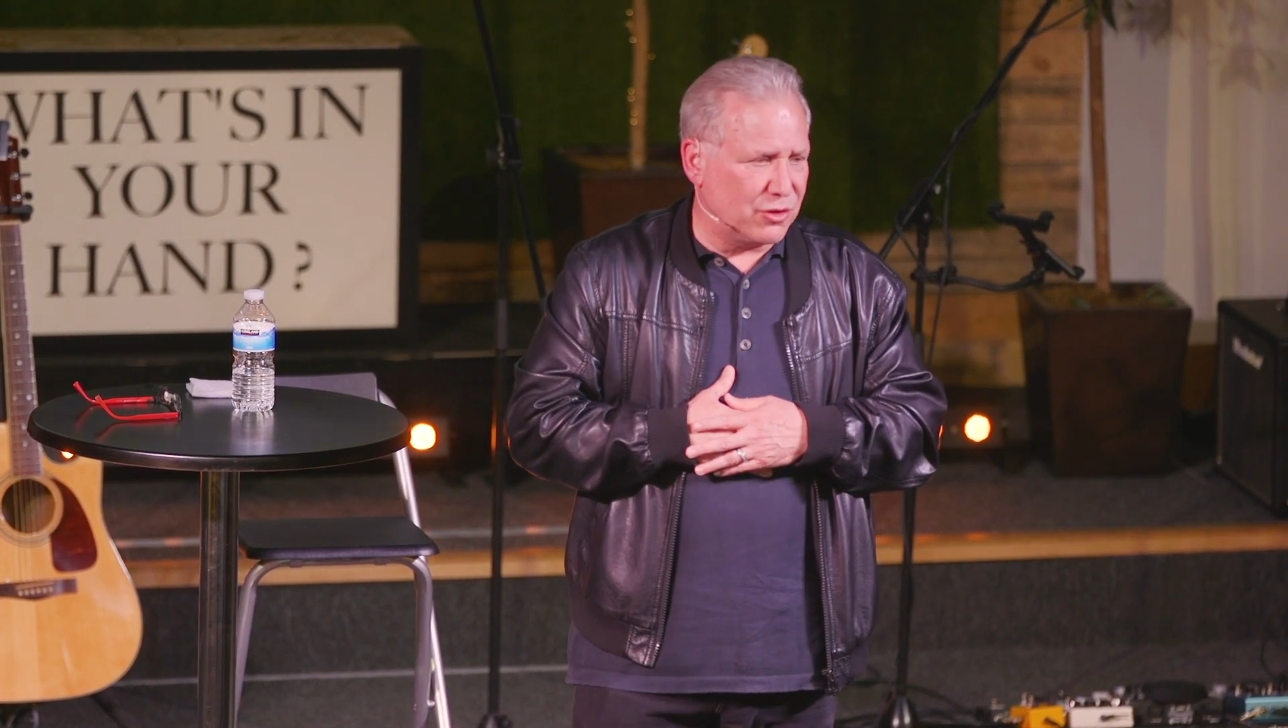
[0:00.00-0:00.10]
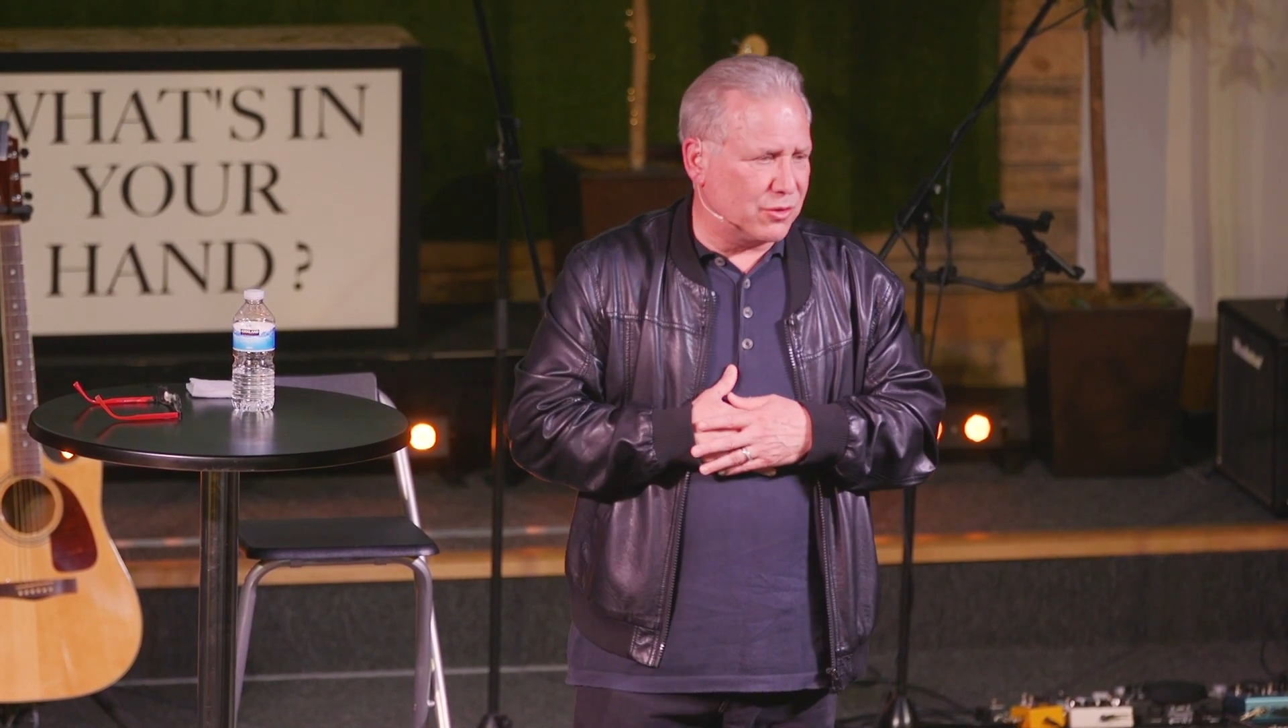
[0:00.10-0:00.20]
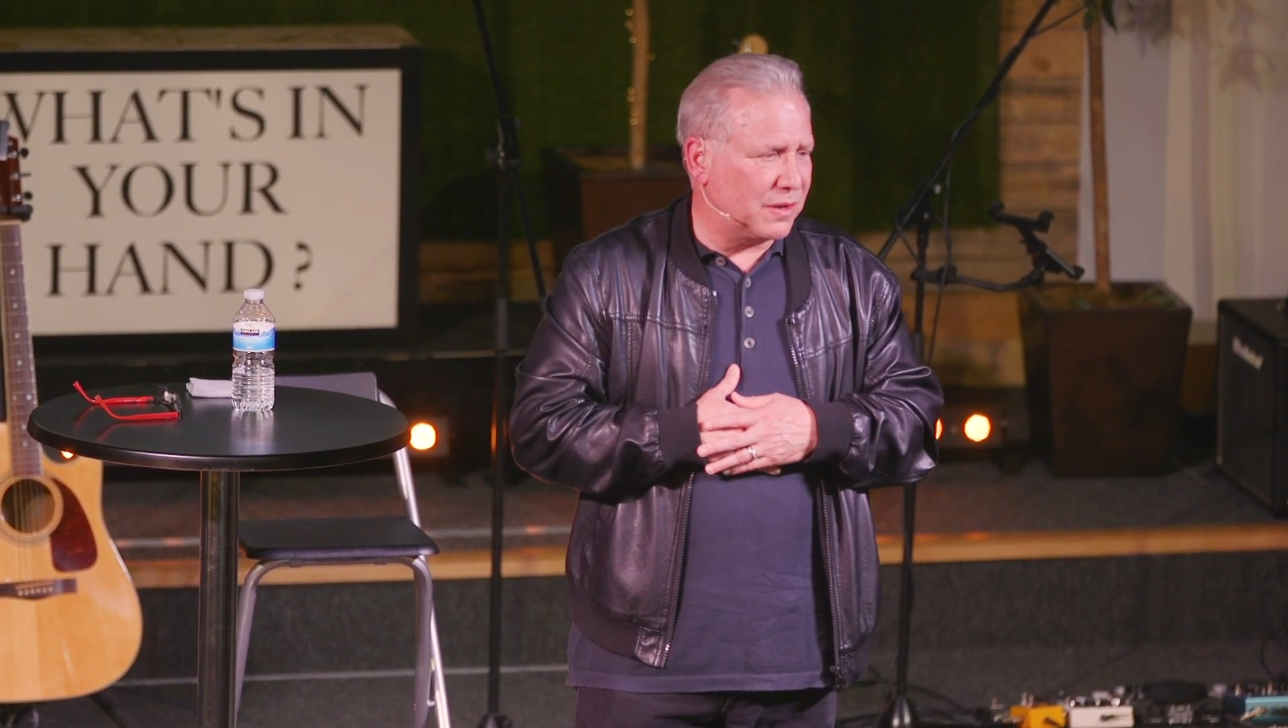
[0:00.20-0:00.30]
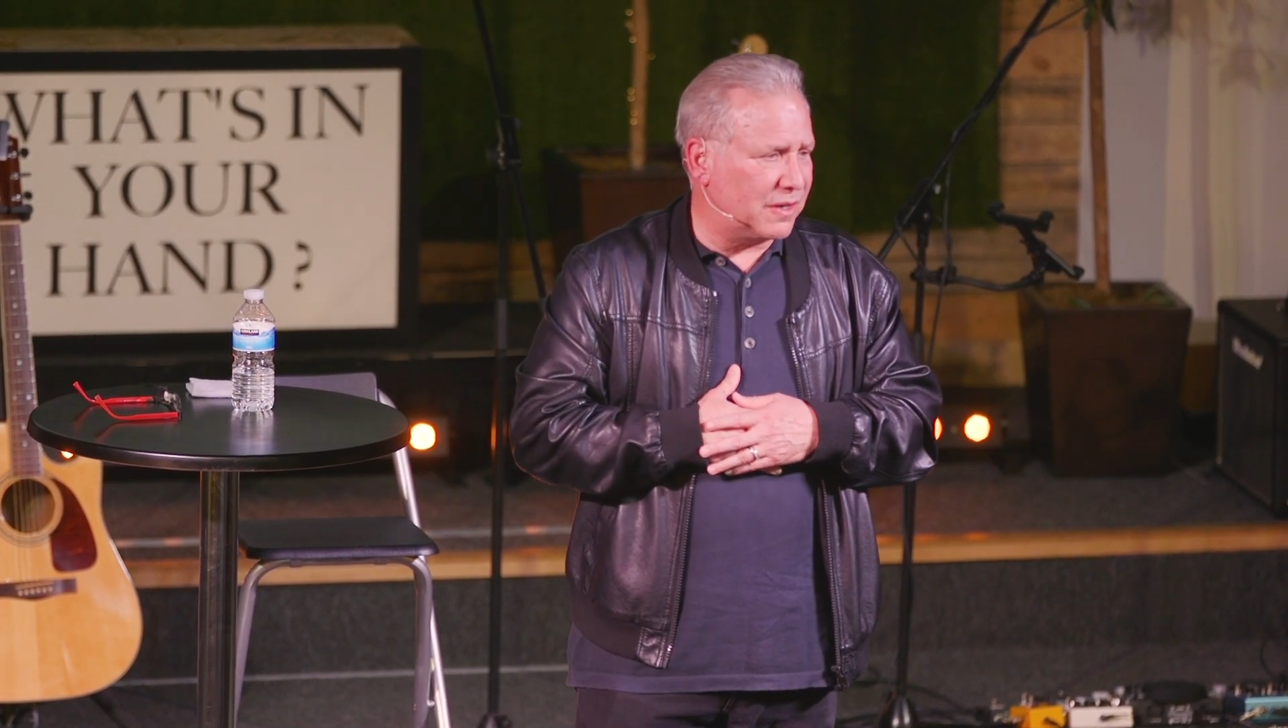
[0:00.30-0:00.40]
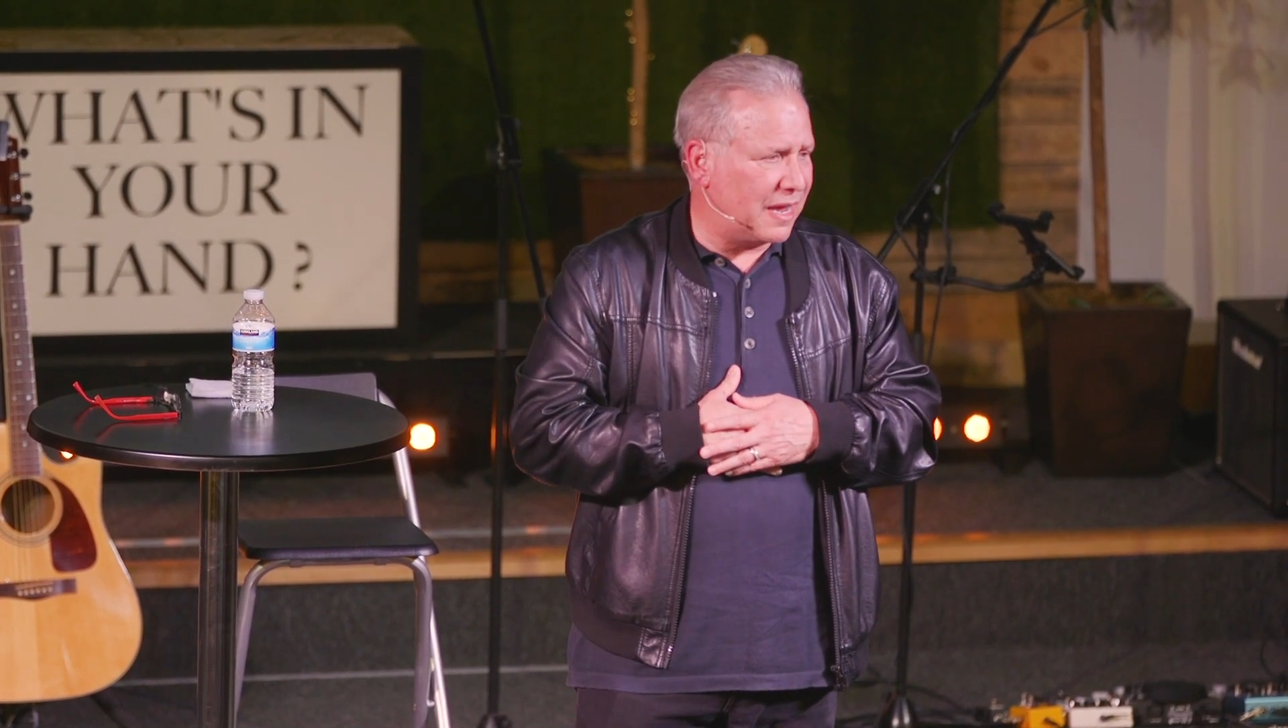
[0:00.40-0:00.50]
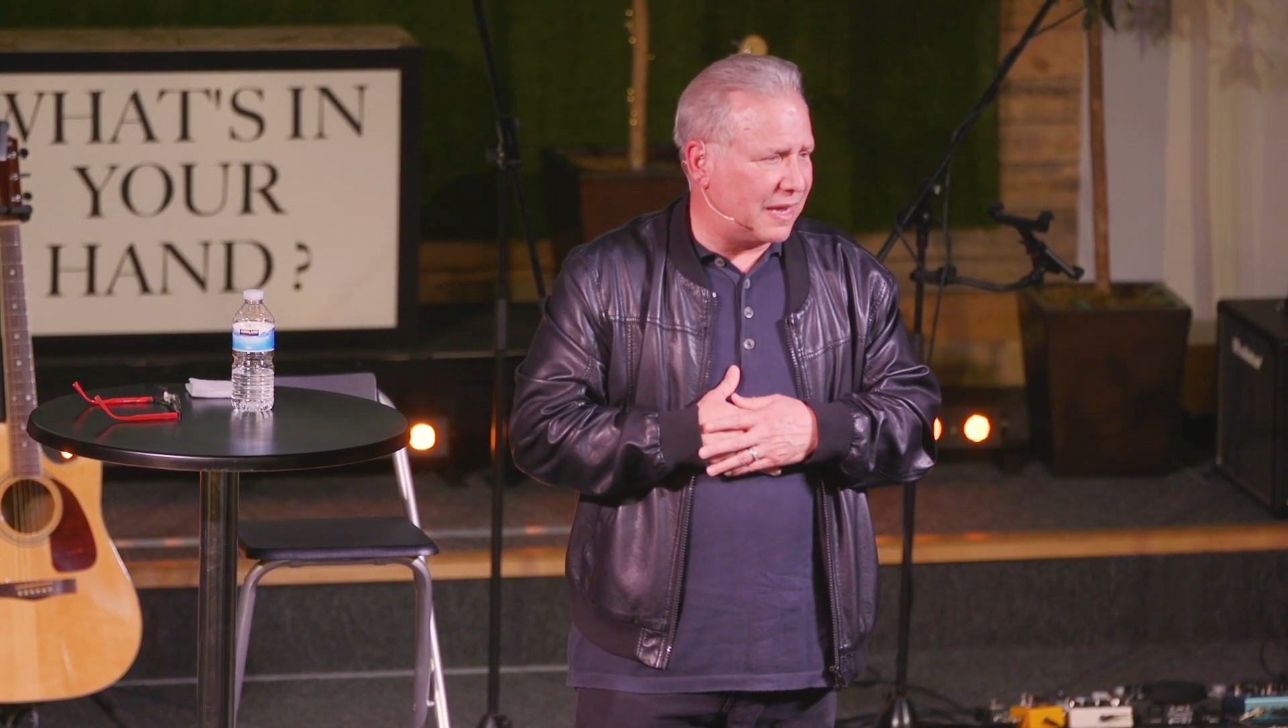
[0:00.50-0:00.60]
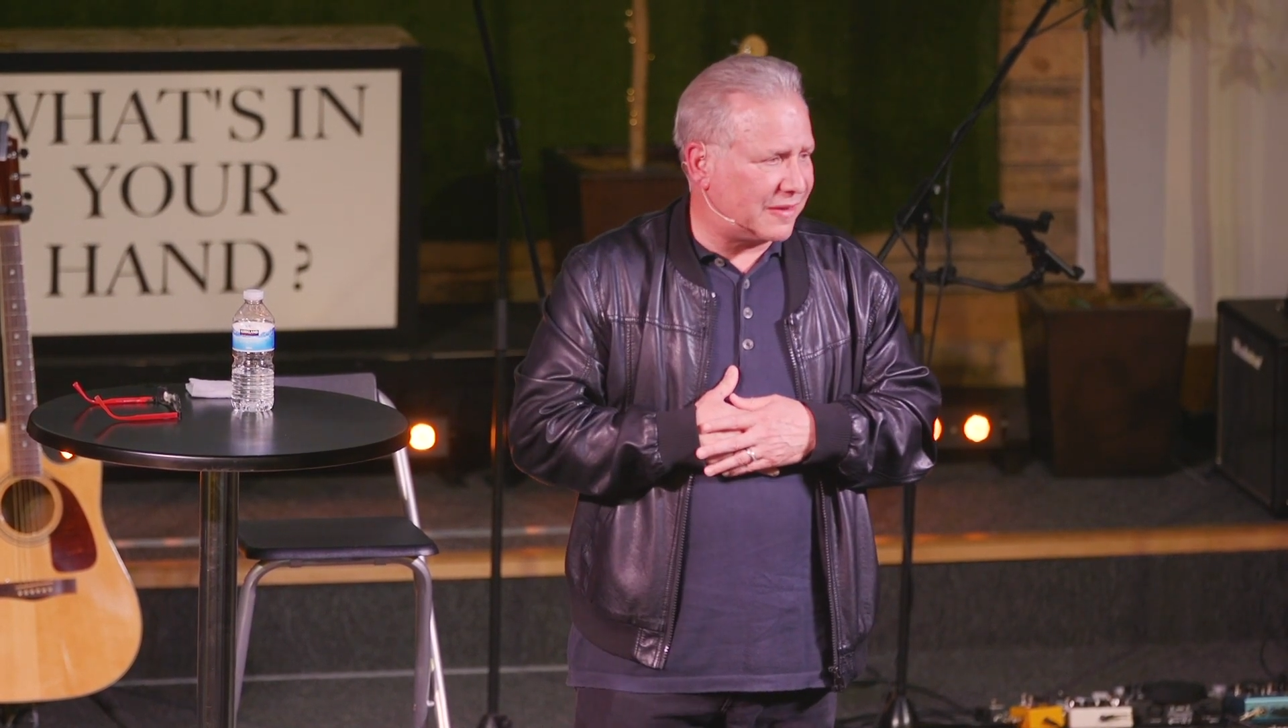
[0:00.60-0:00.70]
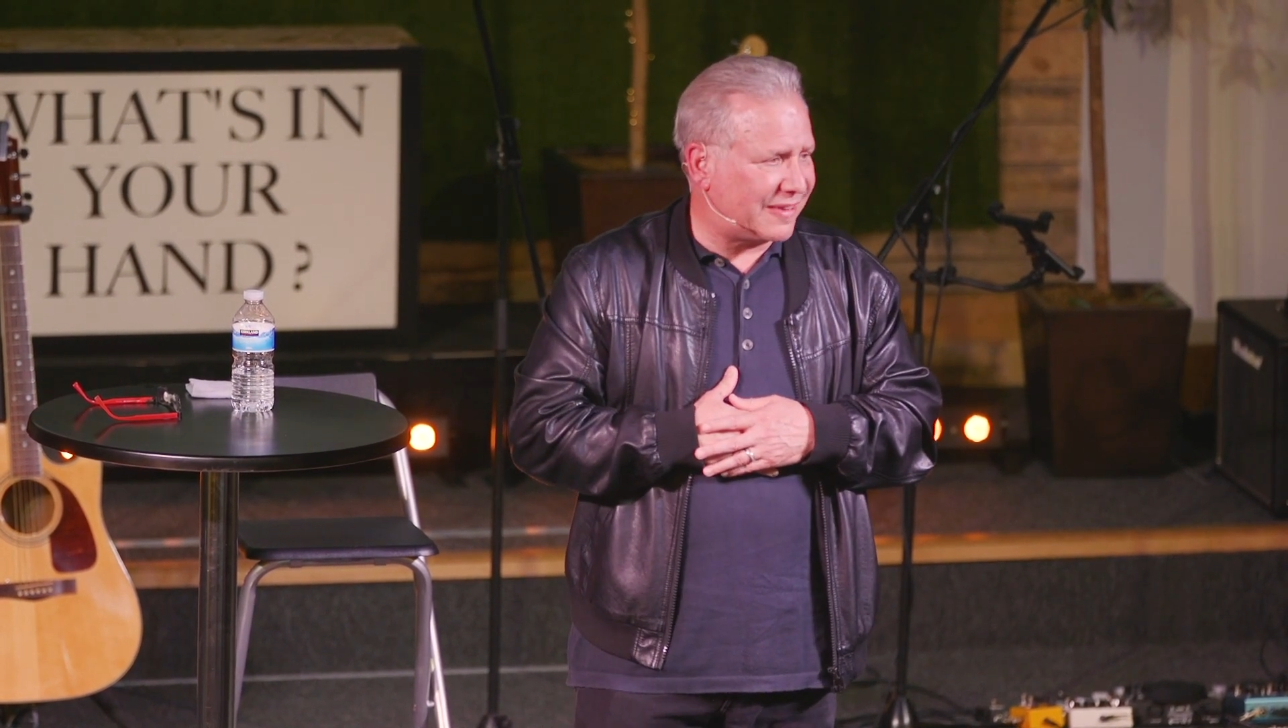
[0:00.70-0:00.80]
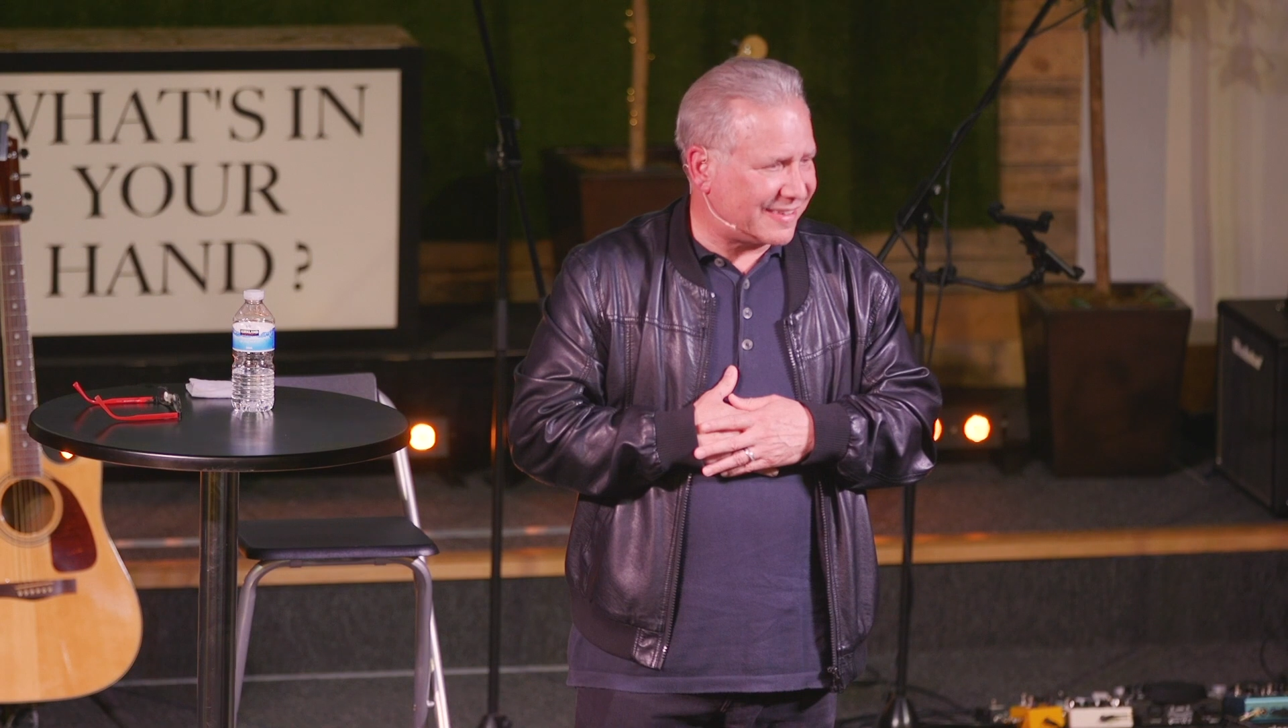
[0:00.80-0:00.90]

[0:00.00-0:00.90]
you at